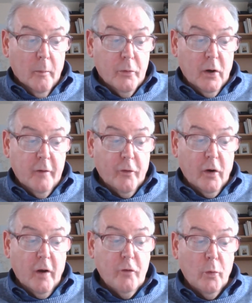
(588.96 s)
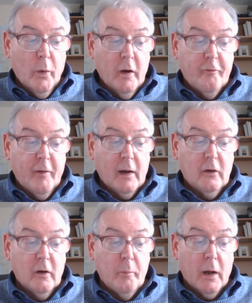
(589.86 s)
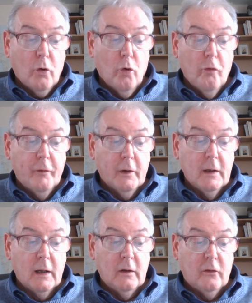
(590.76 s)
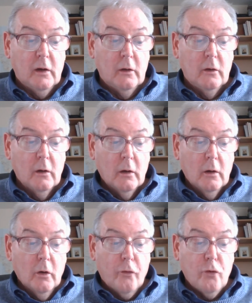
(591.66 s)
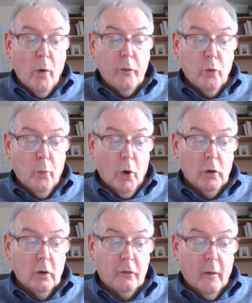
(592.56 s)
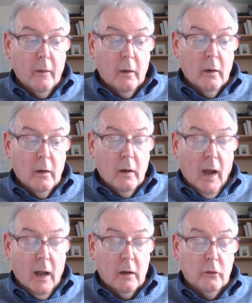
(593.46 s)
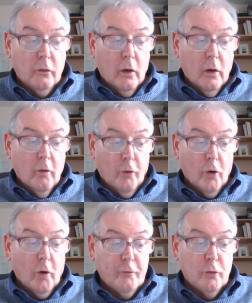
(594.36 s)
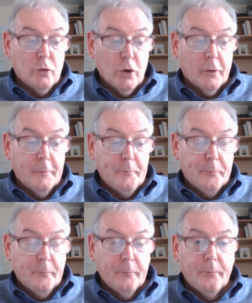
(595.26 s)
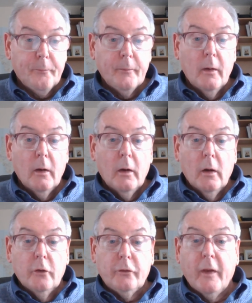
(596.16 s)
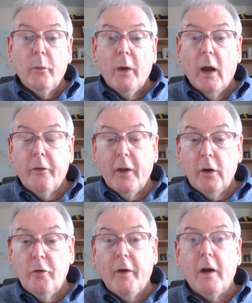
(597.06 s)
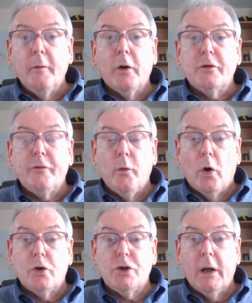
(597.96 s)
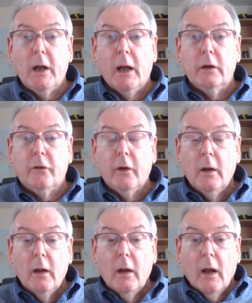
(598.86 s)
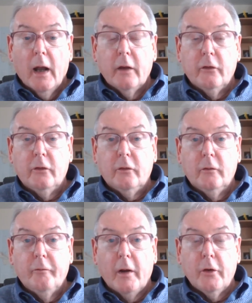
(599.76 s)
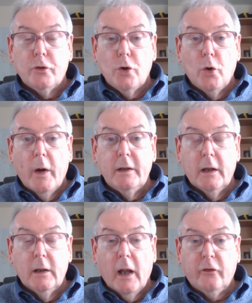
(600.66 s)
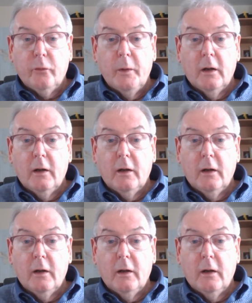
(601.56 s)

pray for everyone affected by COVID-19 throughout the world and for our future. So there we are. Thank you very much for watching. And as Father Joe ended last week,